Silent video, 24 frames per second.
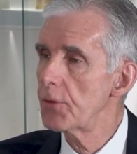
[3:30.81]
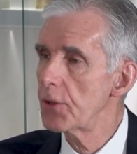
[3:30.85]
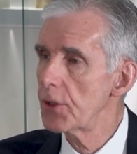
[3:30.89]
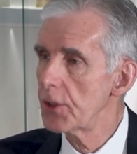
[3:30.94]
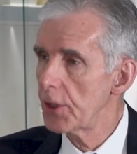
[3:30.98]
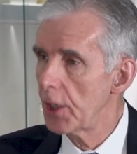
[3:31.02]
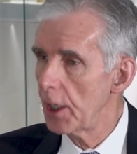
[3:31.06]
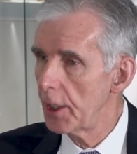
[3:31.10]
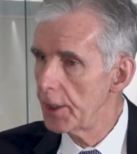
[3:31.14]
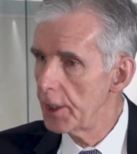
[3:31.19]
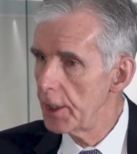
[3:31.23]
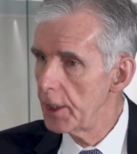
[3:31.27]

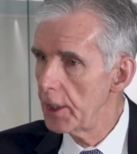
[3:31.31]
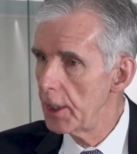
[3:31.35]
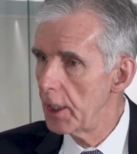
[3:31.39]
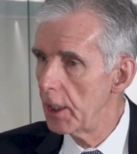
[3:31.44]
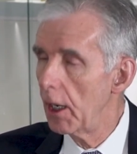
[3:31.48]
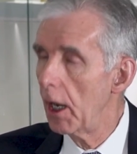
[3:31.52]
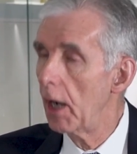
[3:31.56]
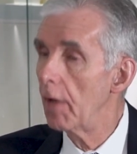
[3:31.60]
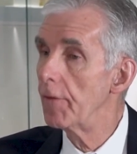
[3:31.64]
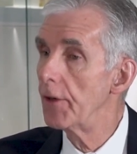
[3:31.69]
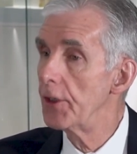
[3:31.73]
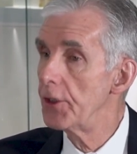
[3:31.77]
study
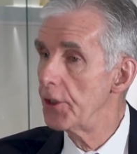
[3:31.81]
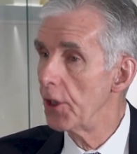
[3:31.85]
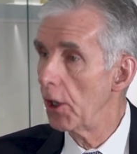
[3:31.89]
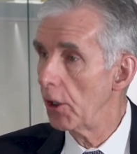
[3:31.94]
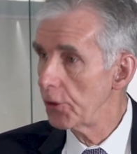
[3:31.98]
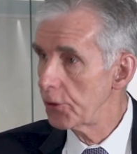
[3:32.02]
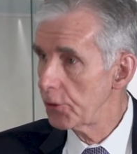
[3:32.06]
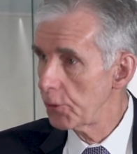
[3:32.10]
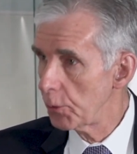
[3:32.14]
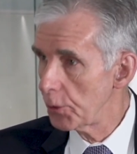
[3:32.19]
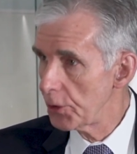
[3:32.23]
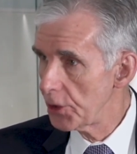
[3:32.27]
of
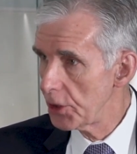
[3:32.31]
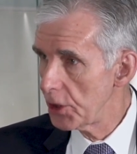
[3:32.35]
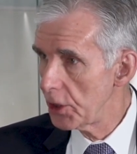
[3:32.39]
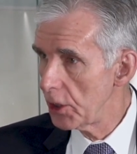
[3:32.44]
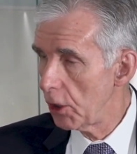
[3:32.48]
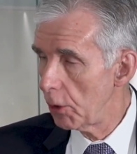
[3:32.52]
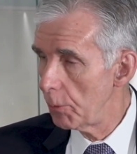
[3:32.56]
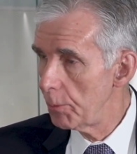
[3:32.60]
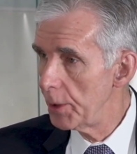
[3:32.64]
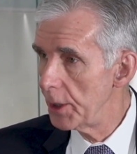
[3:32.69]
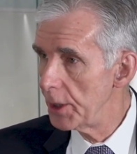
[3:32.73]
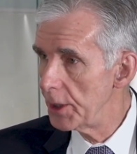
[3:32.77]
adults with
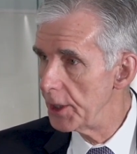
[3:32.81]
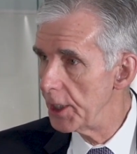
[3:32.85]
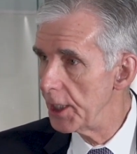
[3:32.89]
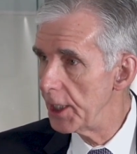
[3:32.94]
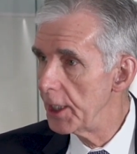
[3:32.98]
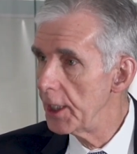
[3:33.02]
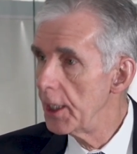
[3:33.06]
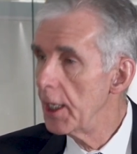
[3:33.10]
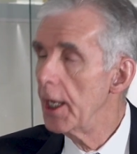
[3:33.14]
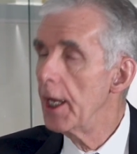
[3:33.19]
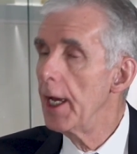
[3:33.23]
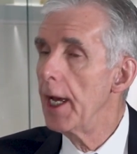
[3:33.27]

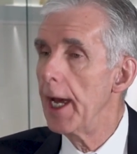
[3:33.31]
COPD